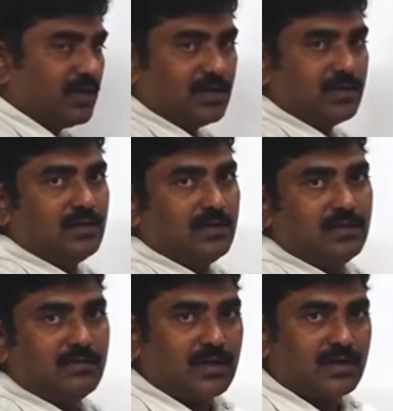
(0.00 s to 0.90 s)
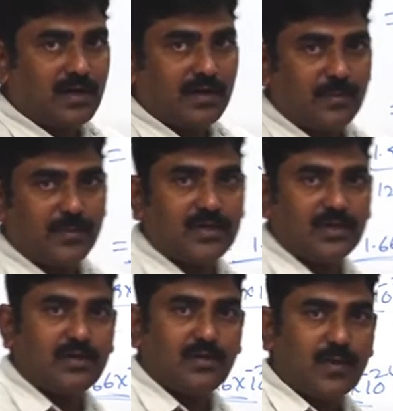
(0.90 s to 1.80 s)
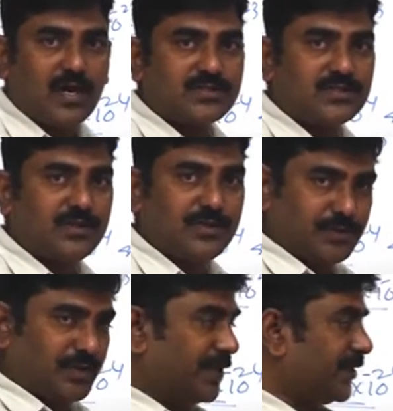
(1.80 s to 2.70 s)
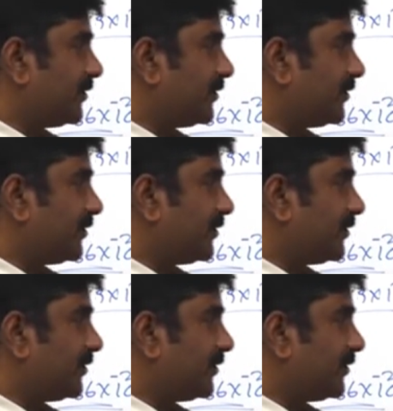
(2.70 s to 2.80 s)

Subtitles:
to one atomic mass unit.